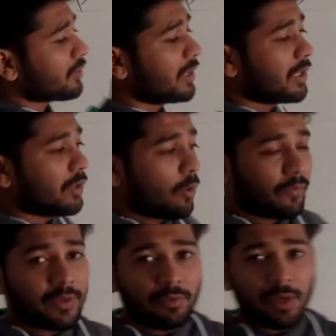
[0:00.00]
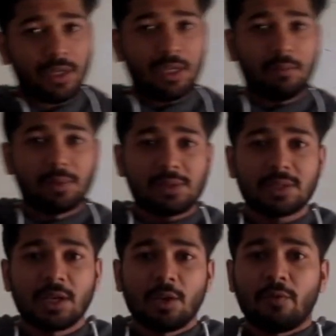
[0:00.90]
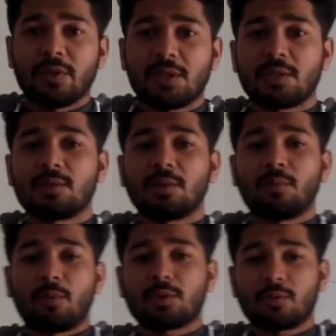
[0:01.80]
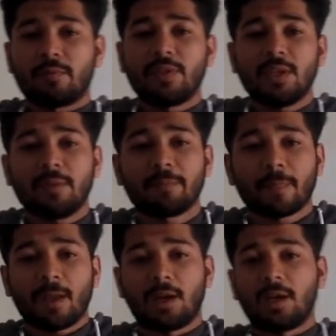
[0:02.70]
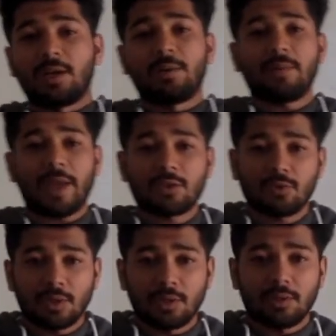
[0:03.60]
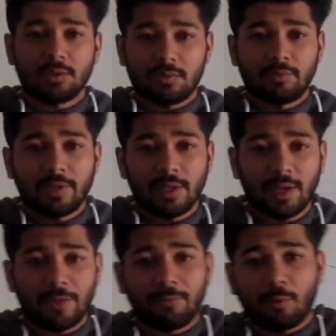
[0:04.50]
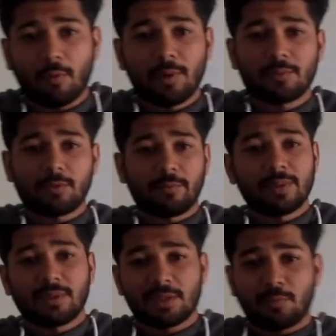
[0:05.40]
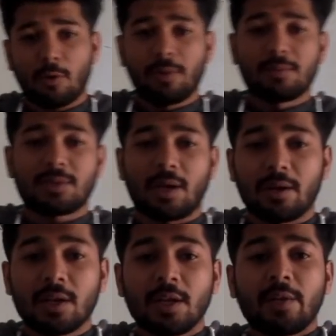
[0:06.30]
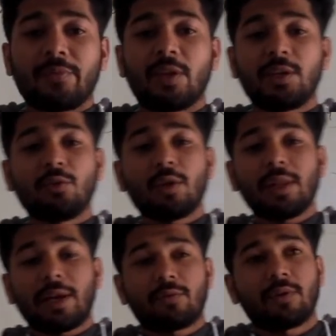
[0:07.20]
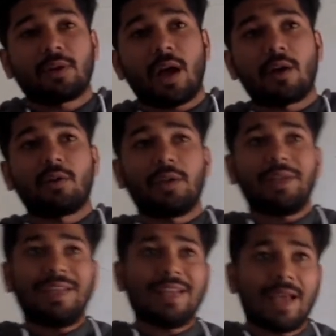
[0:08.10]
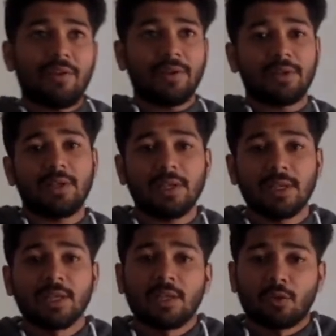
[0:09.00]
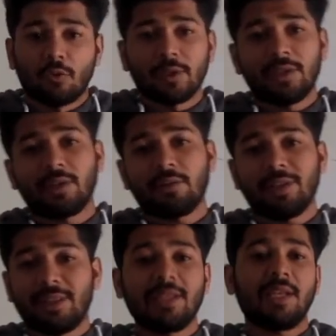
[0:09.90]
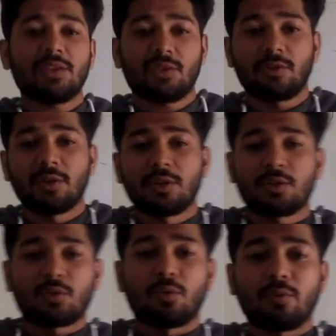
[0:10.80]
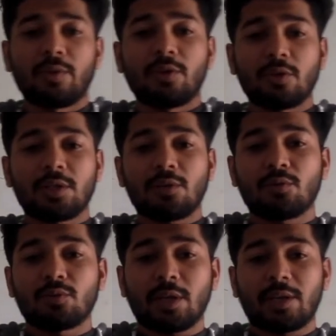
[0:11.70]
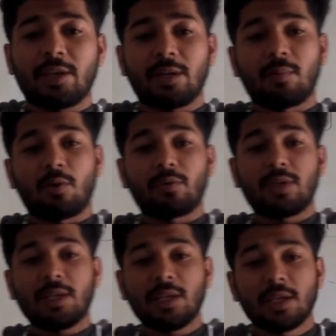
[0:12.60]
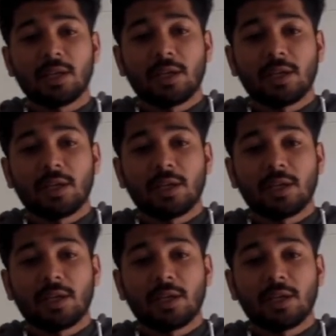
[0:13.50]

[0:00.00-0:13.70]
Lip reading: degree of the variables, which is most of the actual real life problems or business problems, are the neural network are inherently non-linear in the nature. So we don't have to take care about the